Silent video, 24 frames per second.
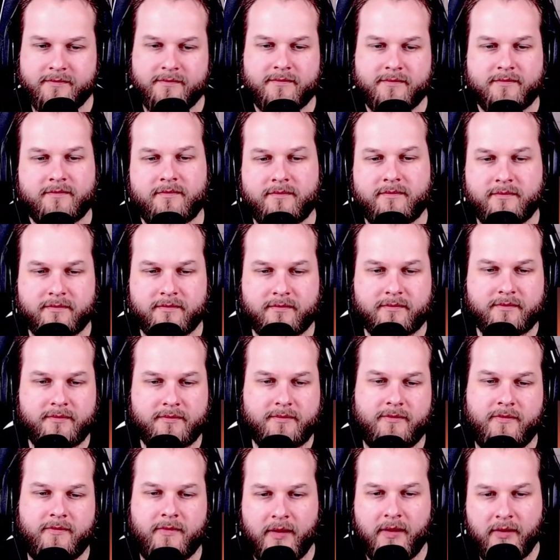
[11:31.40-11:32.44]

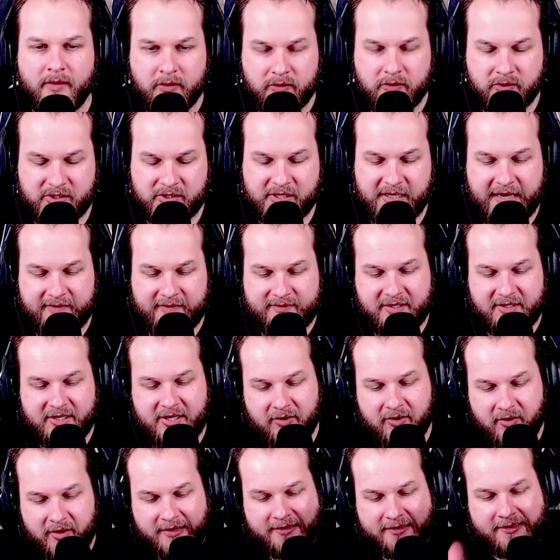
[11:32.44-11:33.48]
I'm just gonna have to
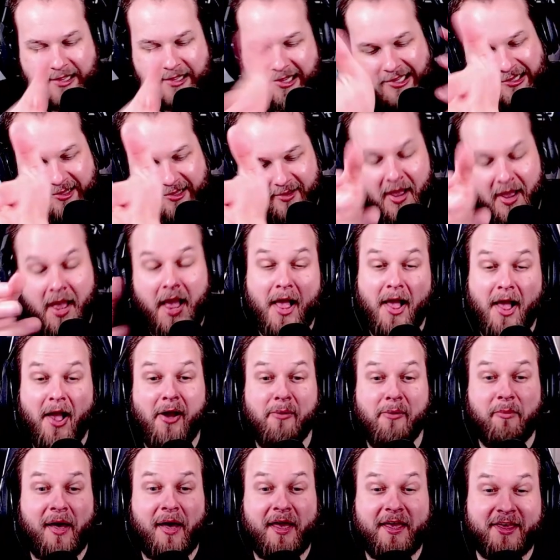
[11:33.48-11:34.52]
kill you.
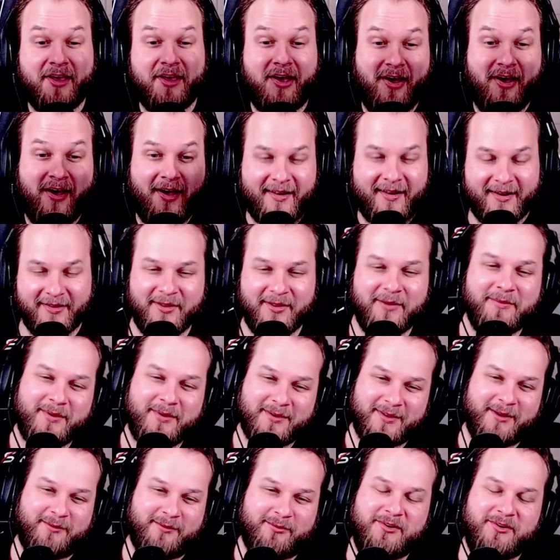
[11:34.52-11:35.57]
Oh my god! Oh, that'd be
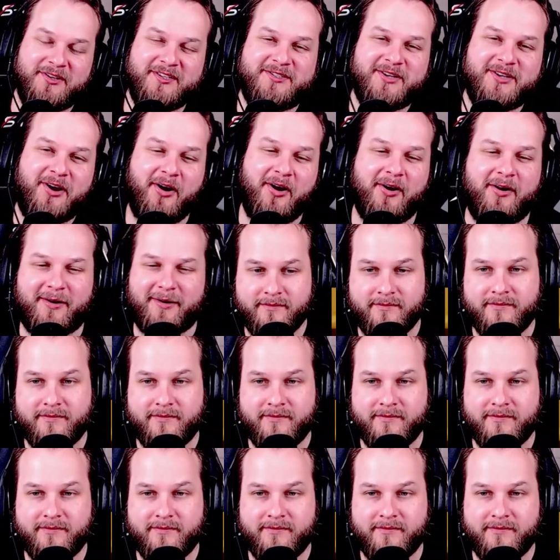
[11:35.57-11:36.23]
like really dark.